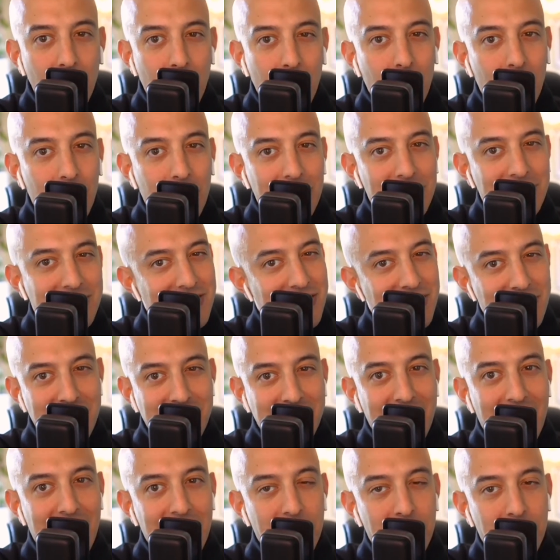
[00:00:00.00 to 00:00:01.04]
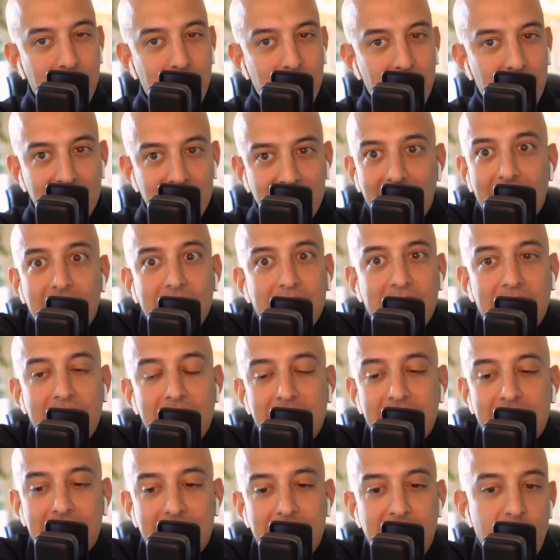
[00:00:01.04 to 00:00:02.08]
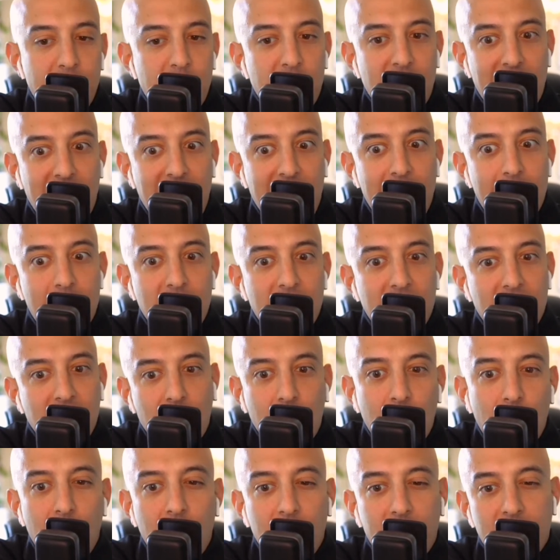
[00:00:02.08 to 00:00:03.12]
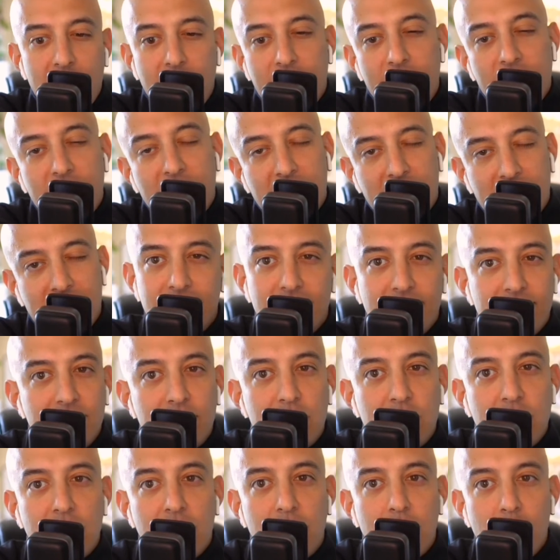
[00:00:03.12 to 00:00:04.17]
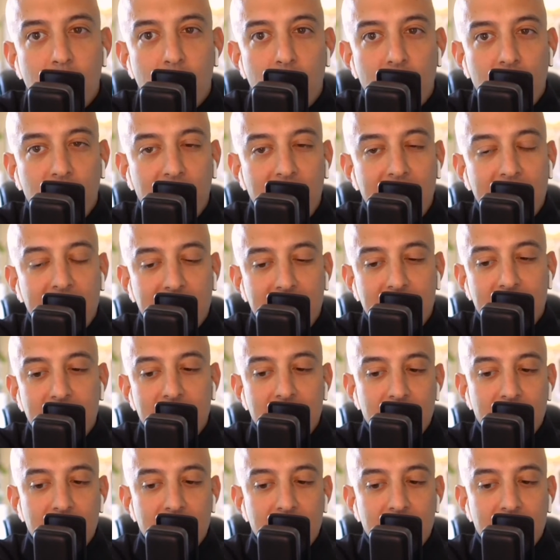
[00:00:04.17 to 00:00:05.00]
Or is it just kind of content is the name of the game and the quality of it's, you know, more or less